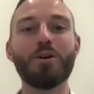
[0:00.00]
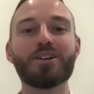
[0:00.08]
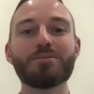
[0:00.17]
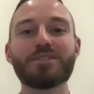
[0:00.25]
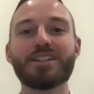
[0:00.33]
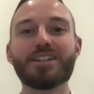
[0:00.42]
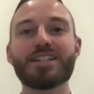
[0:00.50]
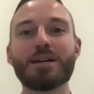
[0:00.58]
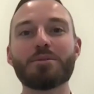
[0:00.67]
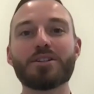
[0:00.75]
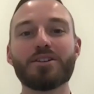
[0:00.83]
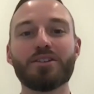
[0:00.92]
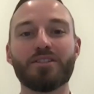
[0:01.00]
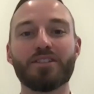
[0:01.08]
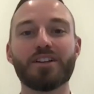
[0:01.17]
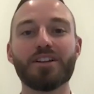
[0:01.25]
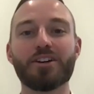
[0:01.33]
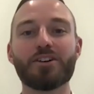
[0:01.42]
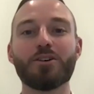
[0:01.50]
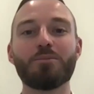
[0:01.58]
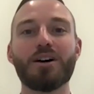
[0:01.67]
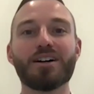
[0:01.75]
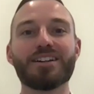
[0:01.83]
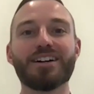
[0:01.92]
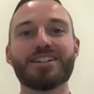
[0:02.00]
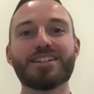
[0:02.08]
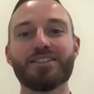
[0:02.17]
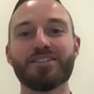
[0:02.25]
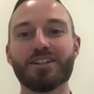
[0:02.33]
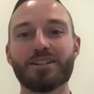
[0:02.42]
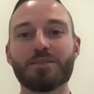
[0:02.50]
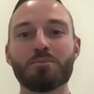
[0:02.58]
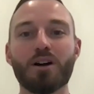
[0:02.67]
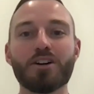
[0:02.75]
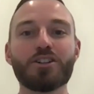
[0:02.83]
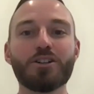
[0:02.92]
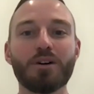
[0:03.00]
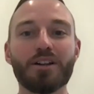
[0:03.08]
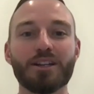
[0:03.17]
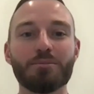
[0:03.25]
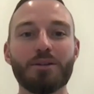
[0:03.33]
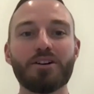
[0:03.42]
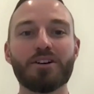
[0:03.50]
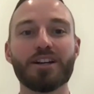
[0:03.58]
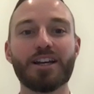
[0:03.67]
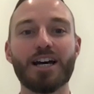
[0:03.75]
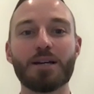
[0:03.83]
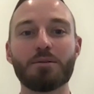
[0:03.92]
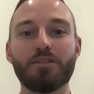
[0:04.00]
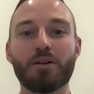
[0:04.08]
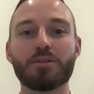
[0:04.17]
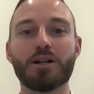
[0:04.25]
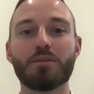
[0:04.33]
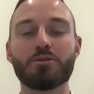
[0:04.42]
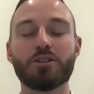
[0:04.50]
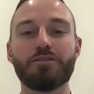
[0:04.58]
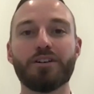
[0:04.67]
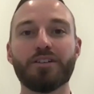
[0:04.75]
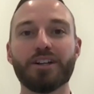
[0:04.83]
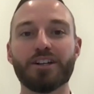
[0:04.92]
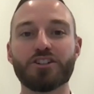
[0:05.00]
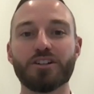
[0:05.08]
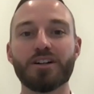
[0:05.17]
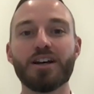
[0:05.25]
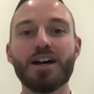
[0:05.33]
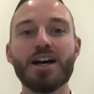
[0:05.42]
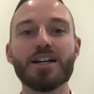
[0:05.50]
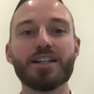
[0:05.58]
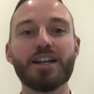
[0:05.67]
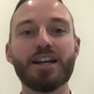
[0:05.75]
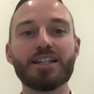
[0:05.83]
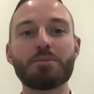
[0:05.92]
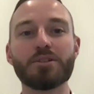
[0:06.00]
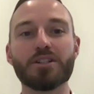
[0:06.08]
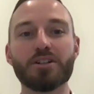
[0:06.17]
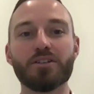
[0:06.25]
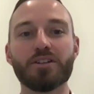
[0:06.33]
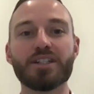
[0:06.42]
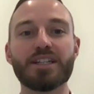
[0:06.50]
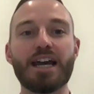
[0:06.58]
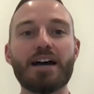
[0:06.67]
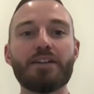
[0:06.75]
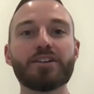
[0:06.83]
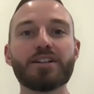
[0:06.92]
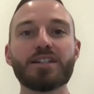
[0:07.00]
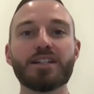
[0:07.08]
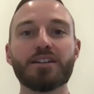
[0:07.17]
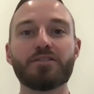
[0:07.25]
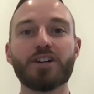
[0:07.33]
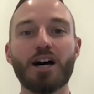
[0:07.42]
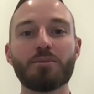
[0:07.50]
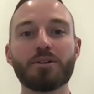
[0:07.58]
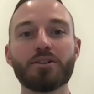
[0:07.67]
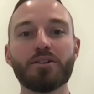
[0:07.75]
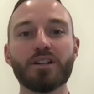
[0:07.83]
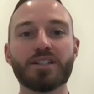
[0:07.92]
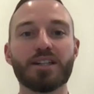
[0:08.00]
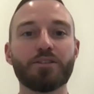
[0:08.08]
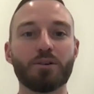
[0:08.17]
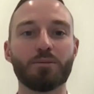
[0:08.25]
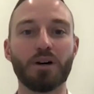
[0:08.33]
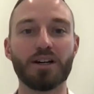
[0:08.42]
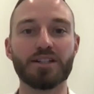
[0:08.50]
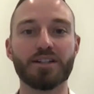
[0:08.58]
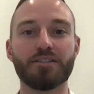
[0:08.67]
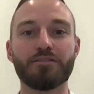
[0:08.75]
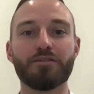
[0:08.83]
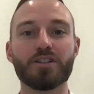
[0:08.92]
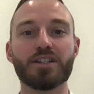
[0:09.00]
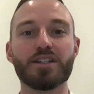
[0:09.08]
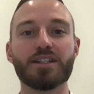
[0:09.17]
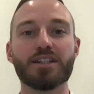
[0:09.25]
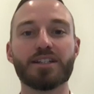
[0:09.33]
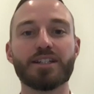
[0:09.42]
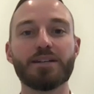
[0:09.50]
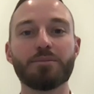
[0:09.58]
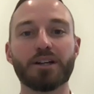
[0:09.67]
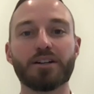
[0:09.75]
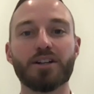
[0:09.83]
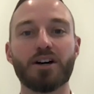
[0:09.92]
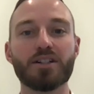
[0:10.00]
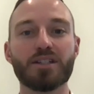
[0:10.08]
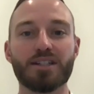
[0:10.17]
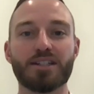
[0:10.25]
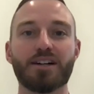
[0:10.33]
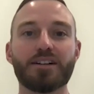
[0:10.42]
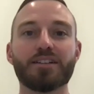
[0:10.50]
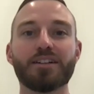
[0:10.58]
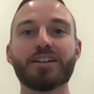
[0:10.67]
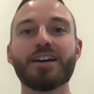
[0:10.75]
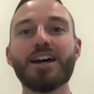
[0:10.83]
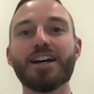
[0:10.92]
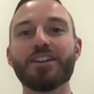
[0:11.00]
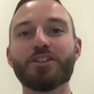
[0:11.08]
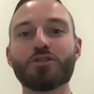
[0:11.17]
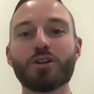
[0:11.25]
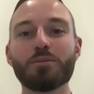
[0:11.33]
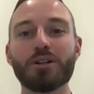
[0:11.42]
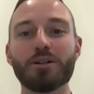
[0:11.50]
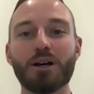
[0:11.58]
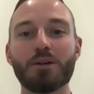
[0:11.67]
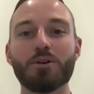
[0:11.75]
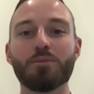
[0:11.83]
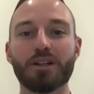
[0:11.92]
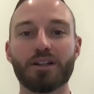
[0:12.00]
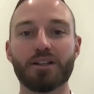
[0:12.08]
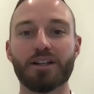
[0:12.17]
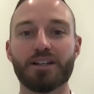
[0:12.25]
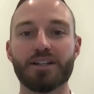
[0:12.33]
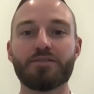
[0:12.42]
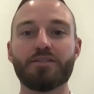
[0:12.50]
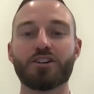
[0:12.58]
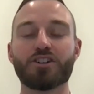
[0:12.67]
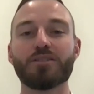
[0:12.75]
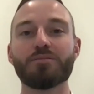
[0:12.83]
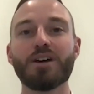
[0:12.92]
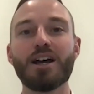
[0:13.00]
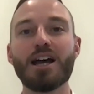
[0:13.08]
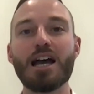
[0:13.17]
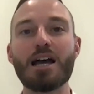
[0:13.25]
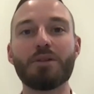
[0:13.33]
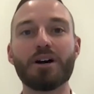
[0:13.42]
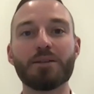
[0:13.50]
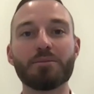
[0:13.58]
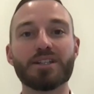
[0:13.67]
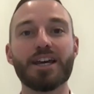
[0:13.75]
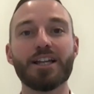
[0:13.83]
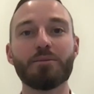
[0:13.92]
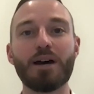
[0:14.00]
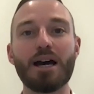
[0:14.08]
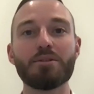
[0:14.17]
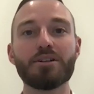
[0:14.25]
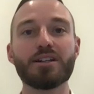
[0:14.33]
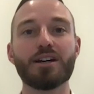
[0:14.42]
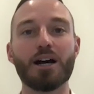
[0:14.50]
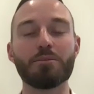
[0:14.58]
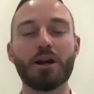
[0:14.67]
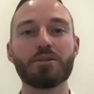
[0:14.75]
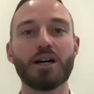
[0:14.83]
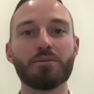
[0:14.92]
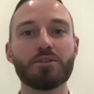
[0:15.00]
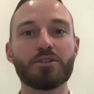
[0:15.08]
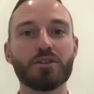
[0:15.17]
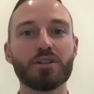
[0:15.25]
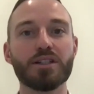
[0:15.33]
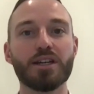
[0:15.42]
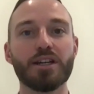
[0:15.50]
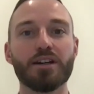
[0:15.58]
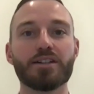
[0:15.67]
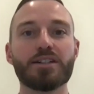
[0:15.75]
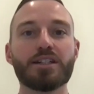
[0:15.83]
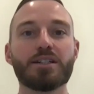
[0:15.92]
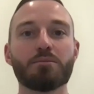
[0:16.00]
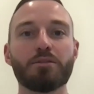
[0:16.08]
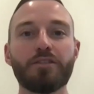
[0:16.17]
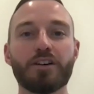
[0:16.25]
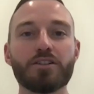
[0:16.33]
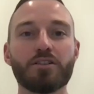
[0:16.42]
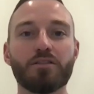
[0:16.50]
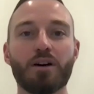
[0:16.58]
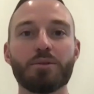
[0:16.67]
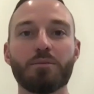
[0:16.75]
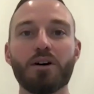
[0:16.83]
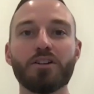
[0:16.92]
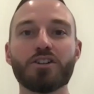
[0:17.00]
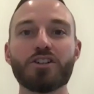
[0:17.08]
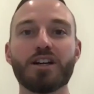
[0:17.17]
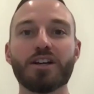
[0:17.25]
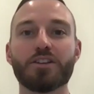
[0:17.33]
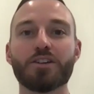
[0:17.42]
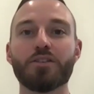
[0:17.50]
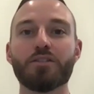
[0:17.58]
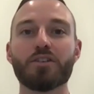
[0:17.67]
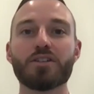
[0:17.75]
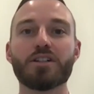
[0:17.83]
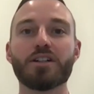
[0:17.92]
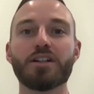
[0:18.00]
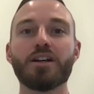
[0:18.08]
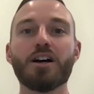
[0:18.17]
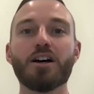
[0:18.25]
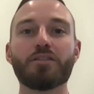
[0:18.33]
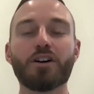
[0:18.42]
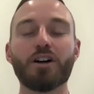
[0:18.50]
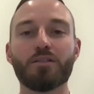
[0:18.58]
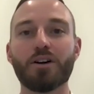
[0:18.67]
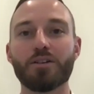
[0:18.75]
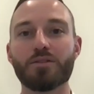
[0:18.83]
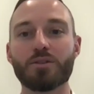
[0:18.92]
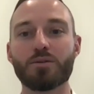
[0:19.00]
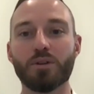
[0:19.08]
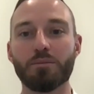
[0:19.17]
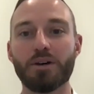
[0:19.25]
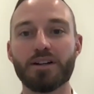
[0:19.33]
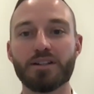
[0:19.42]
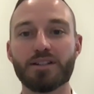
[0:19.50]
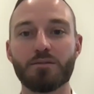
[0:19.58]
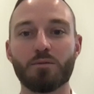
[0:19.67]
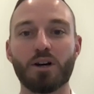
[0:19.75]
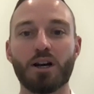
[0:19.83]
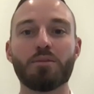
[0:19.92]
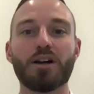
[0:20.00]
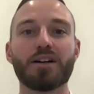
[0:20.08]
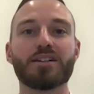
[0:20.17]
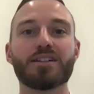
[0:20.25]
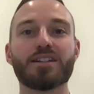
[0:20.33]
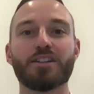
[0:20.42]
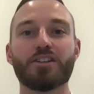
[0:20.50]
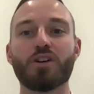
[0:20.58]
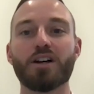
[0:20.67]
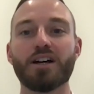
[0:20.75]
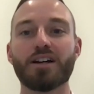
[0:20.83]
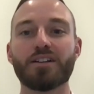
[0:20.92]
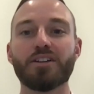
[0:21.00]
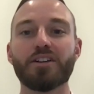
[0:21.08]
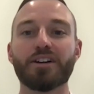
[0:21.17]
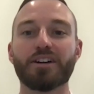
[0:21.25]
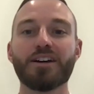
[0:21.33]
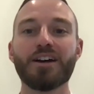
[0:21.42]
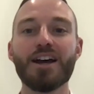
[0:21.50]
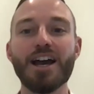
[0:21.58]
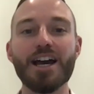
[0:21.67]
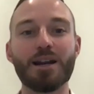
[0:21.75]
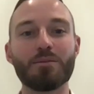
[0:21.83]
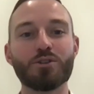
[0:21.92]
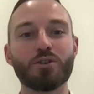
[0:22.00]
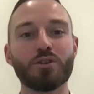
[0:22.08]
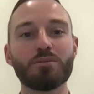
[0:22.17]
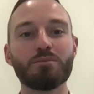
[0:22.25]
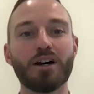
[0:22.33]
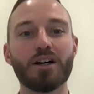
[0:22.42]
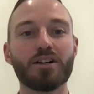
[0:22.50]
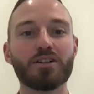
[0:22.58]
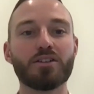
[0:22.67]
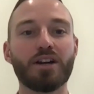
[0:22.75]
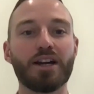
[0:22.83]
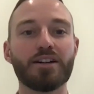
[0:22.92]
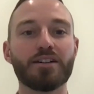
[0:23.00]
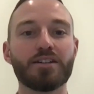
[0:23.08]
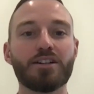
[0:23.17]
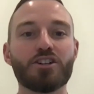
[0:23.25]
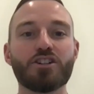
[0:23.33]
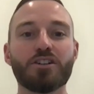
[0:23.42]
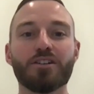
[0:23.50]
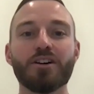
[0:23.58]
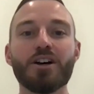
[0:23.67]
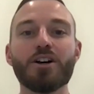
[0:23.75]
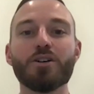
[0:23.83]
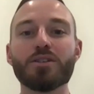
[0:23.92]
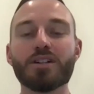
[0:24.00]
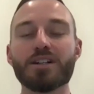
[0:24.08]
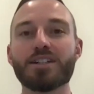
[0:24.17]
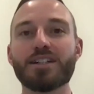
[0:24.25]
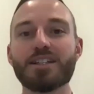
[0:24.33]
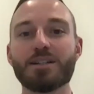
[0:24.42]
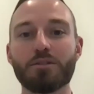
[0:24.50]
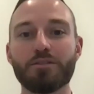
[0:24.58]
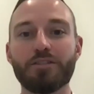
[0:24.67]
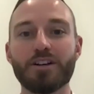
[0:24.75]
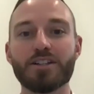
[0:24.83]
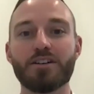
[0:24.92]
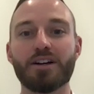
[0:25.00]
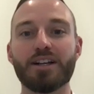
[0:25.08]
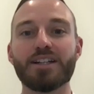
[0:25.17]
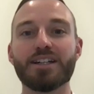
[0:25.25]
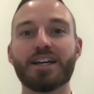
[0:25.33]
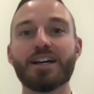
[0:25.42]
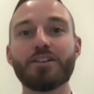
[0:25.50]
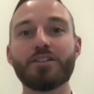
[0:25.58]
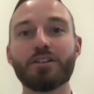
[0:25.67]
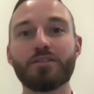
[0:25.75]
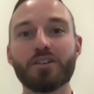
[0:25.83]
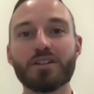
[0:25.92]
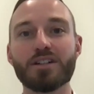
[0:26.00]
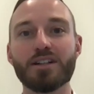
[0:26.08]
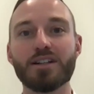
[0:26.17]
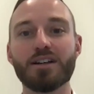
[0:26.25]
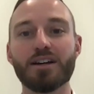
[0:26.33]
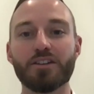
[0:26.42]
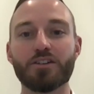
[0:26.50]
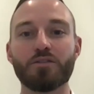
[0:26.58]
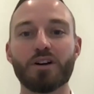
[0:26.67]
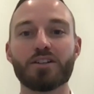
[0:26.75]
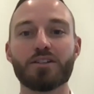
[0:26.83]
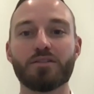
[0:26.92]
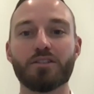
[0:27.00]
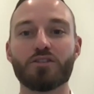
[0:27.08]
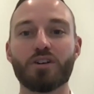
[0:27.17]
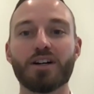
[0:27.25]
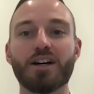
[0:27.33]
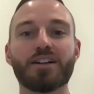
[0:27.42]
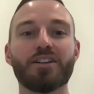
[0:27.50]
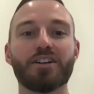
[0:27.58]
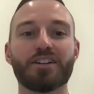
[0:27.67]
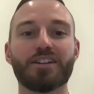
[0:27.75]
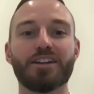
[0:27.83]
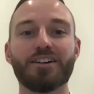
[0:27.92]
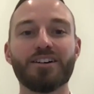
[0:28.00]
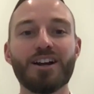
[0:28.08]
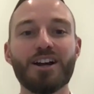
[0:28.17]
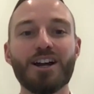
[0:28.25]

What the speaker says: Welcome to this episode of the Clinical Podcast Series brought to you by the American Academy of Optometry Foundation. Today's episode is the efficacy of topical azithromycin versus systemic doxycycline in the treatment of Meibomian gland dysfunction. My name is Kaleb Abbott. I'm an optometrist and an assistant professor of ophthalmology at the University of Colorado School of Medicine, where I practice in the dry eye clinic. And I'm joined by Dr. Anna Tichenor, who's an assistant professor at Indiana University and the director of the dry eye clinic there.